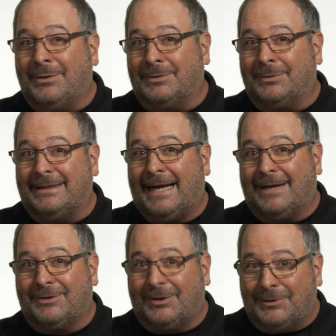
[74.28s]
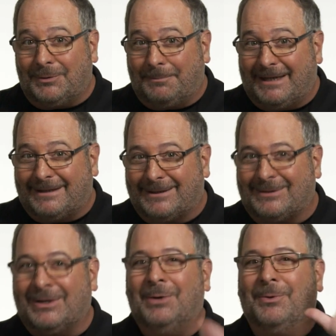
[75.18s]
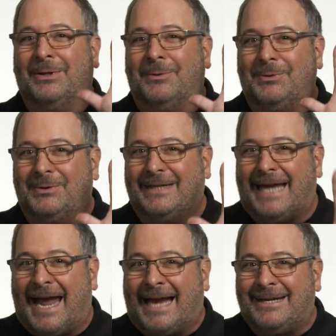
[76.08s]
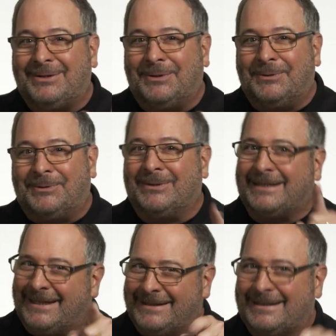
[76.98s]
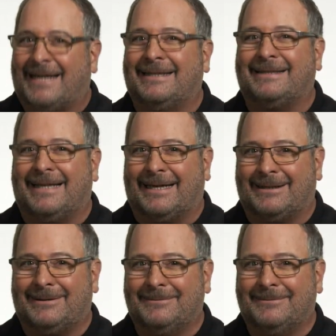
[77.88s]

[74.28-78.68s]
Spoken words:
you to attach the 2 pieces without using any tools inside the tank.